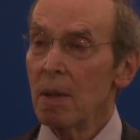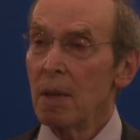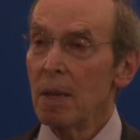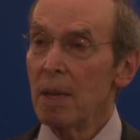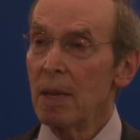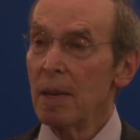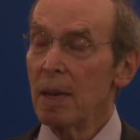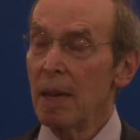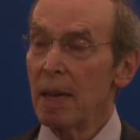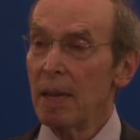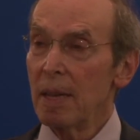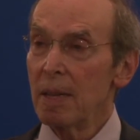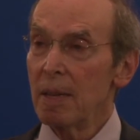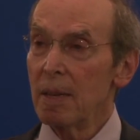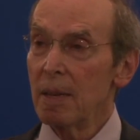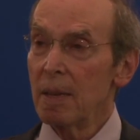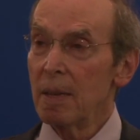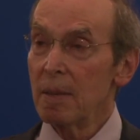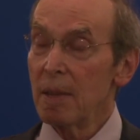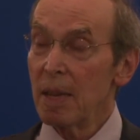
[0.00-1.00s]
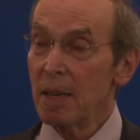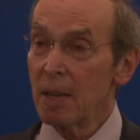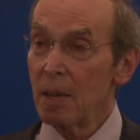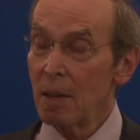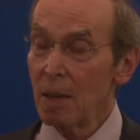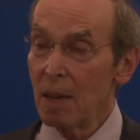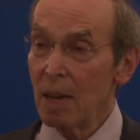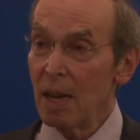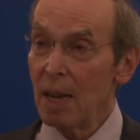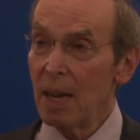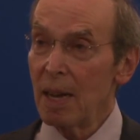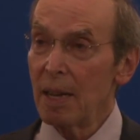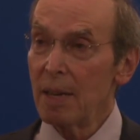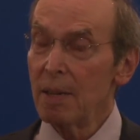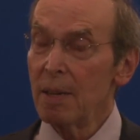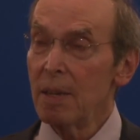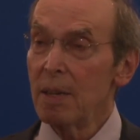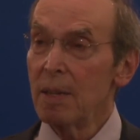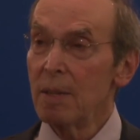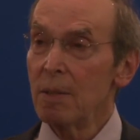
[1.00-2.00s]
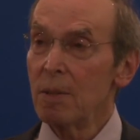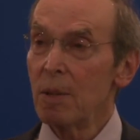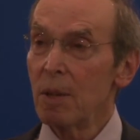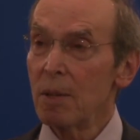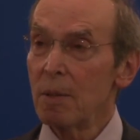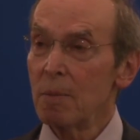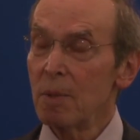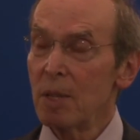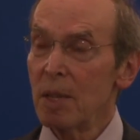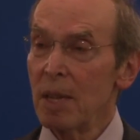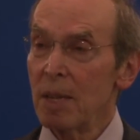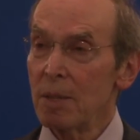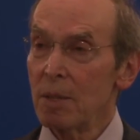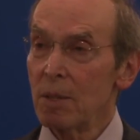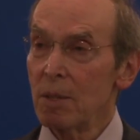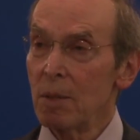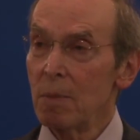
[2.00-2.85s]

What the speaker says: they collide in circumstances